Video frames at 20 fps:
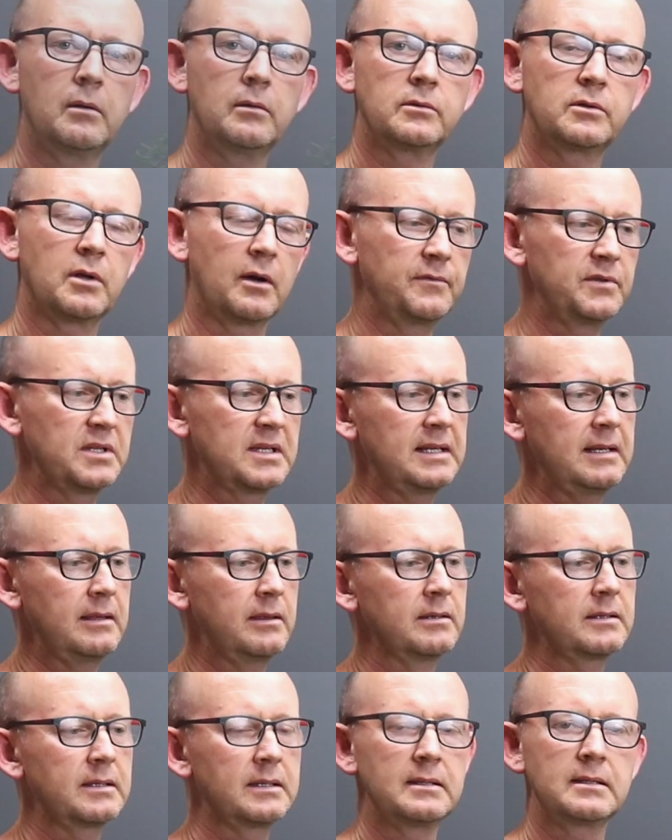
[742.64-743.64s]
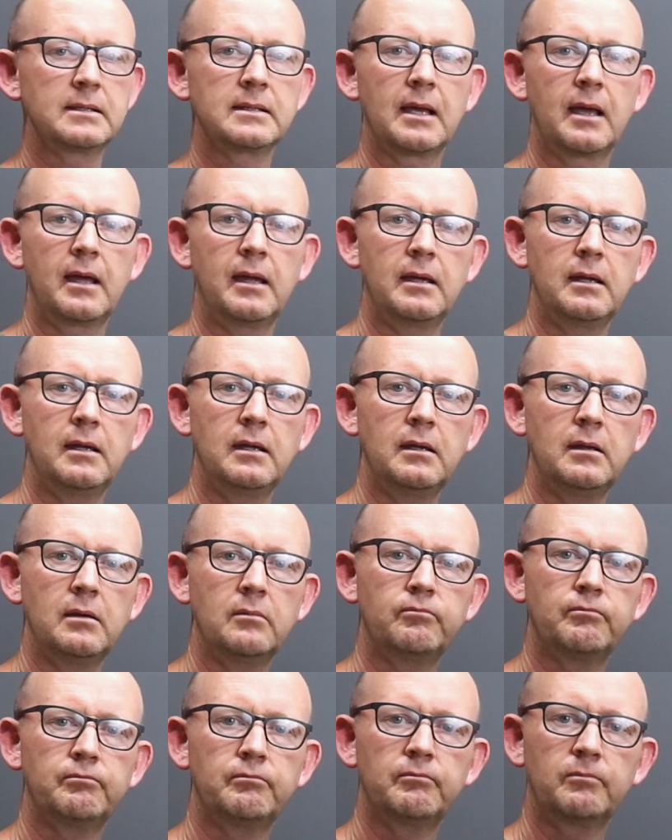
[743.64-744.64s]
So obviously this is
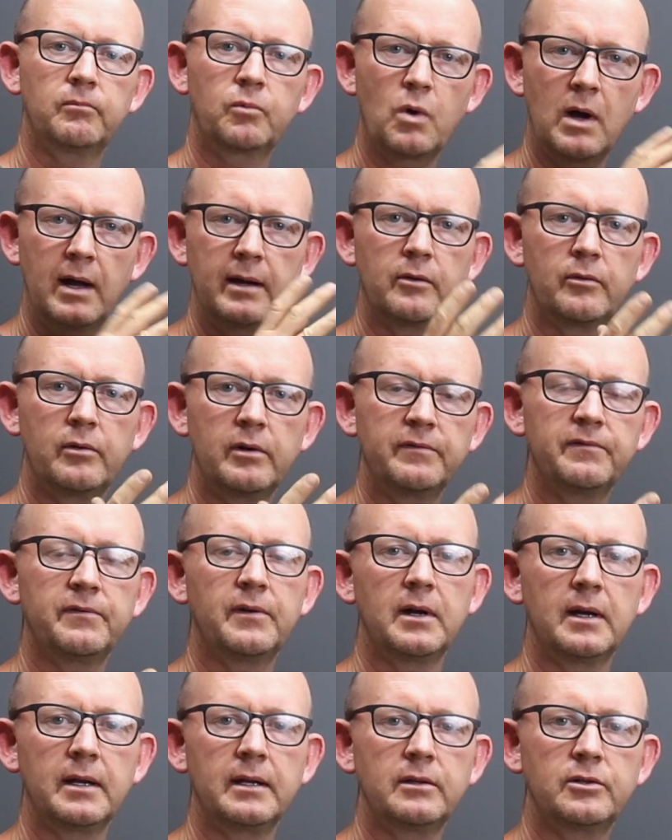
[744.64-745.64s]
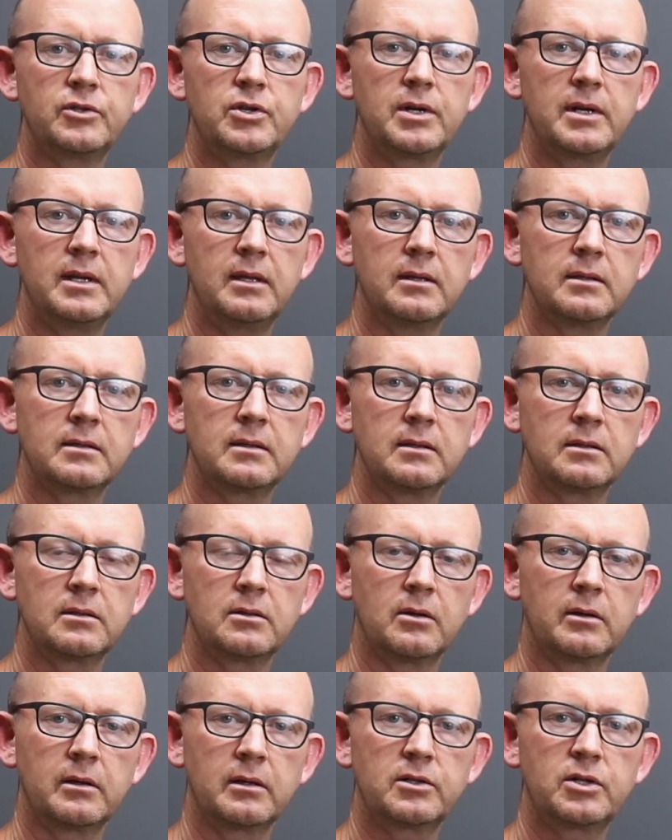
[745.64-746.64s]
quite a refined tree. This is
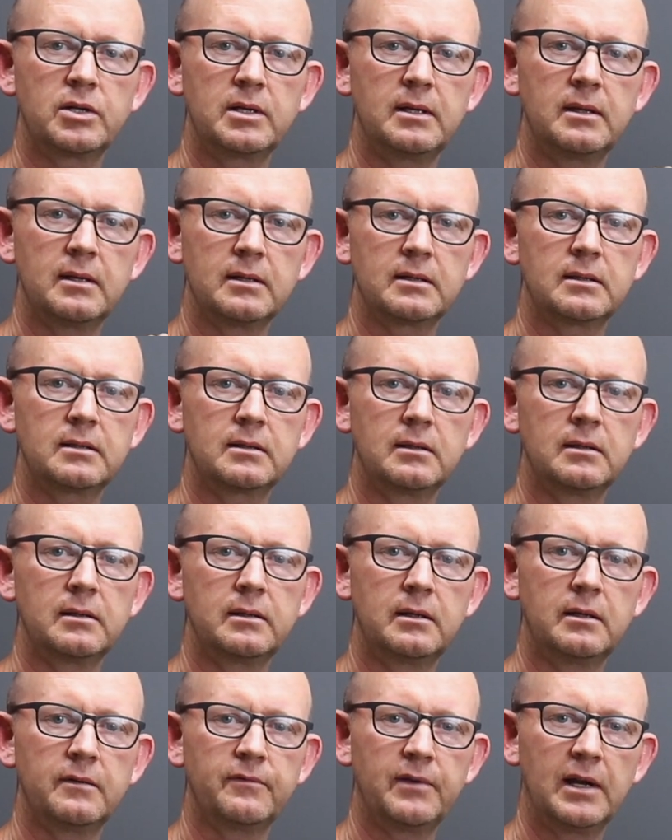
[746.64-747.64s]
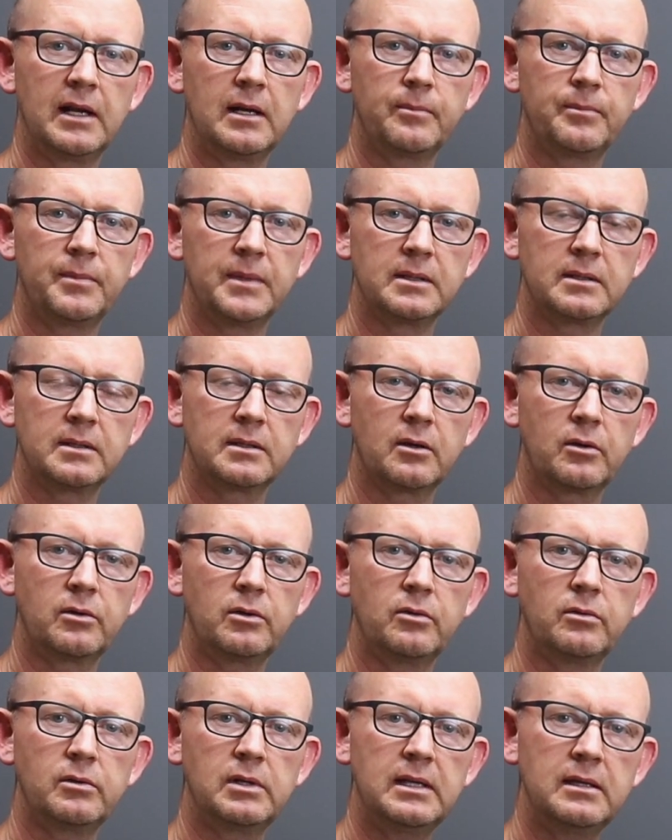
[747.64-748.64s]
not a tree that's still in development. So
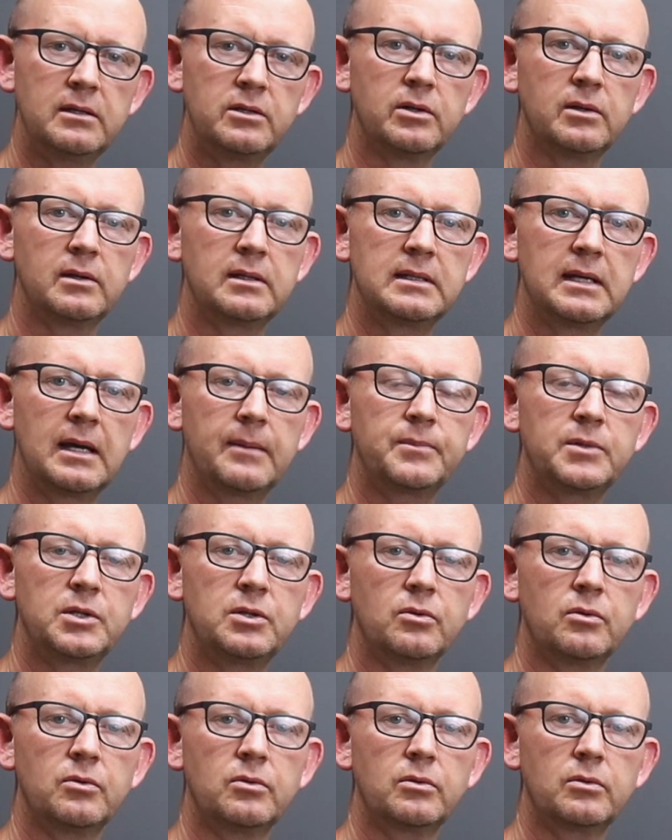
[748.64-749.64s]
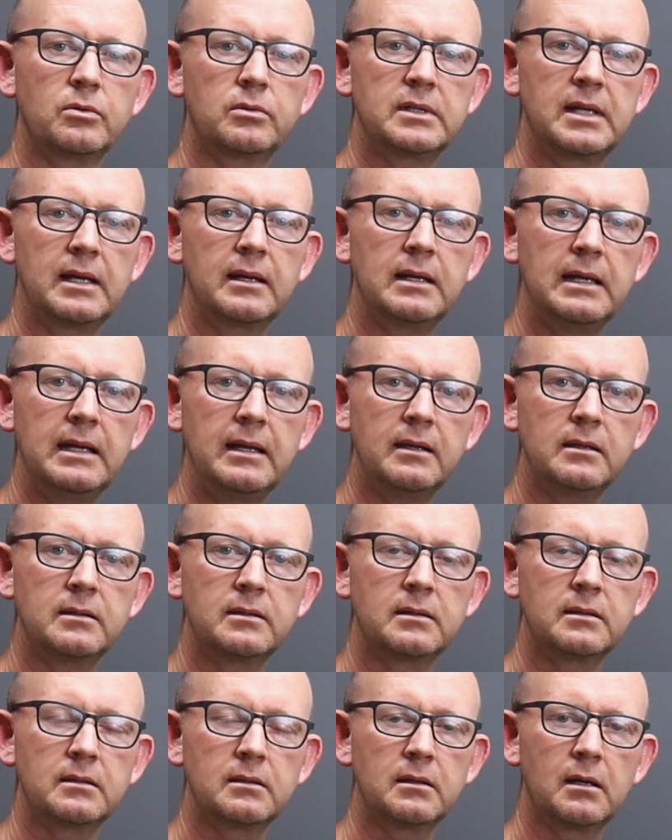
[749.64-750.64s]
you need to adapt your
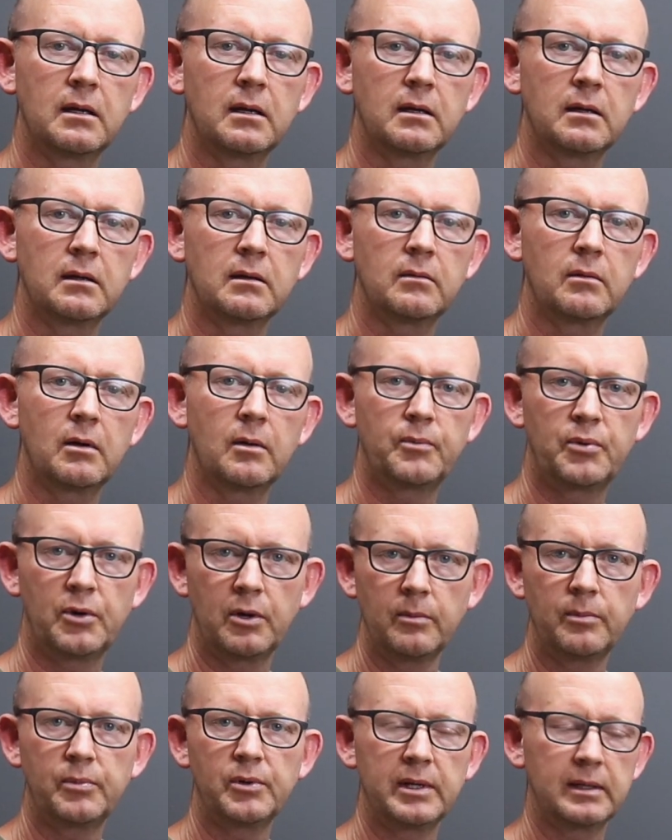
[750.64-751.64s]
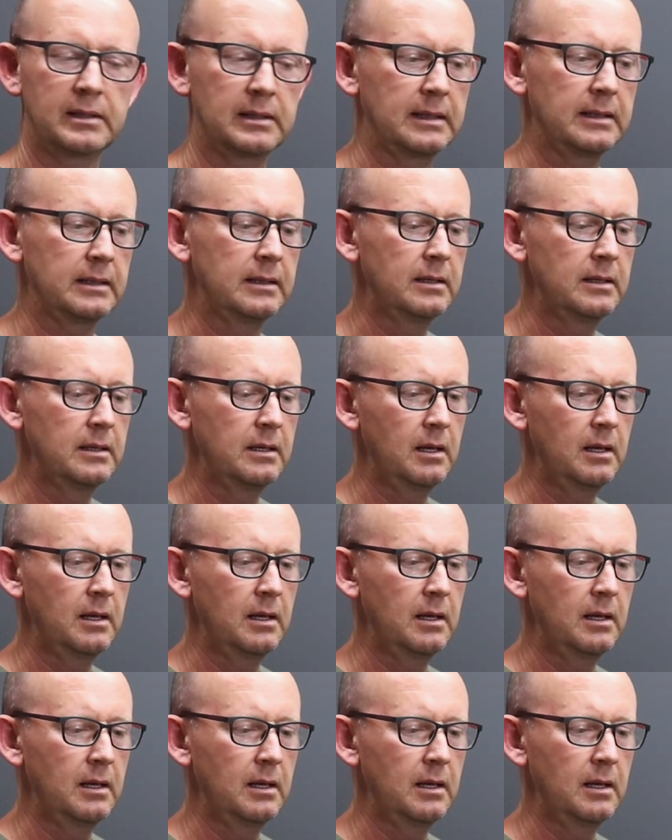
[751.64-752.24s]
techniques appropriately.